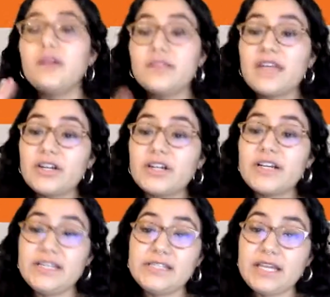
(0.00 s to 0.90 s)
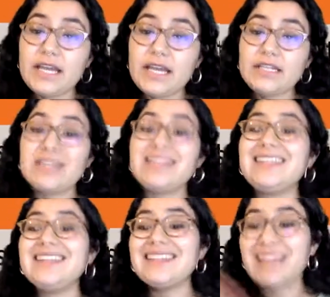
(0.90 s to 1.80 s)
that are indicating
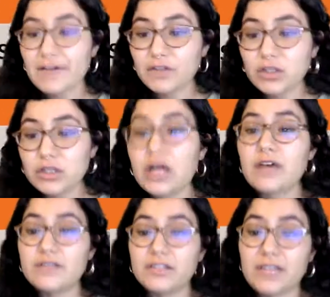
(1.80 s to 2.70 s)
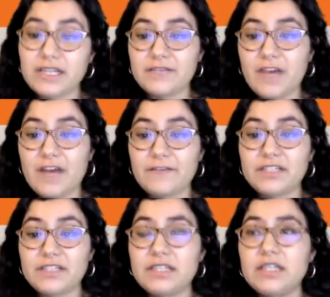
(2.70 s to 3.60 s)
the level of collective
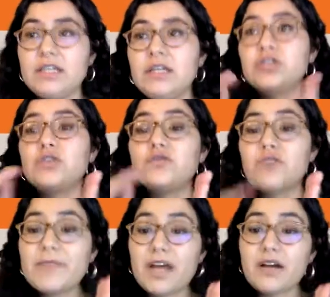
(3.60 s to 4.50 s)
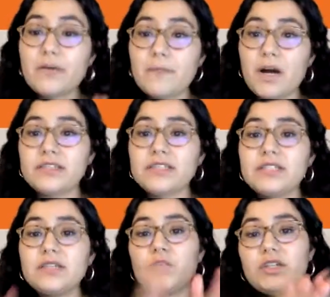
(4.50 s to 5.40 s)
efficacy. So from that
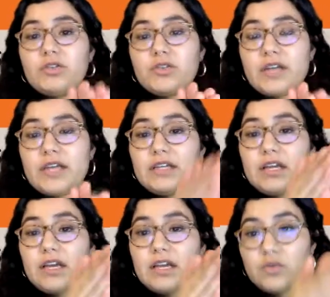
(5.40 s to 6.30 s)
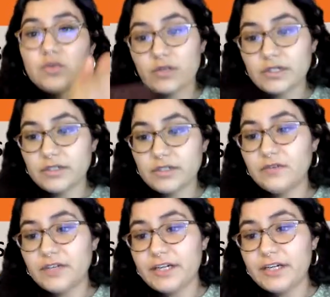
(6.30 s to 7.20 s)
composite, we create an ordinal
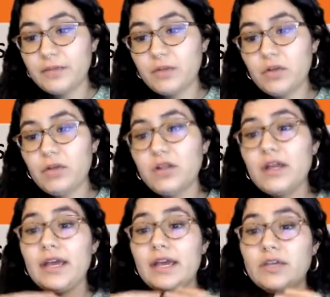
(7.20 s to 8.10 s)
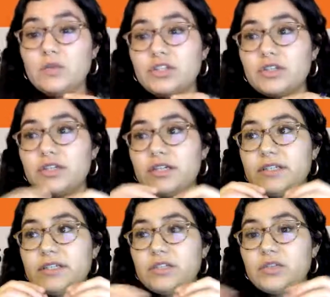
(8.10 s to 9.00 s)
variable in which
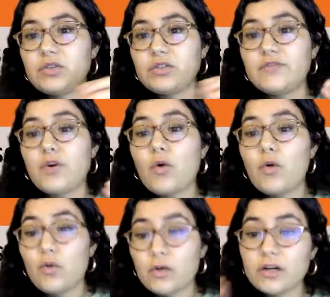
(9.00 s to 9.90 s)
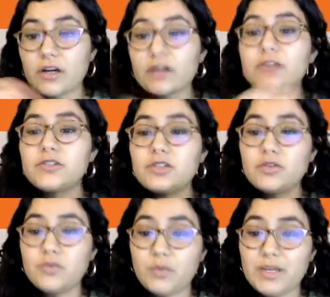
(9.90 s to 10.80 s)
there's a sort of order to
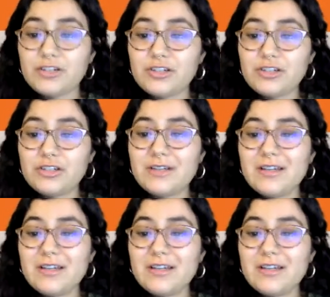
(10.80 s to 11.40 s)
which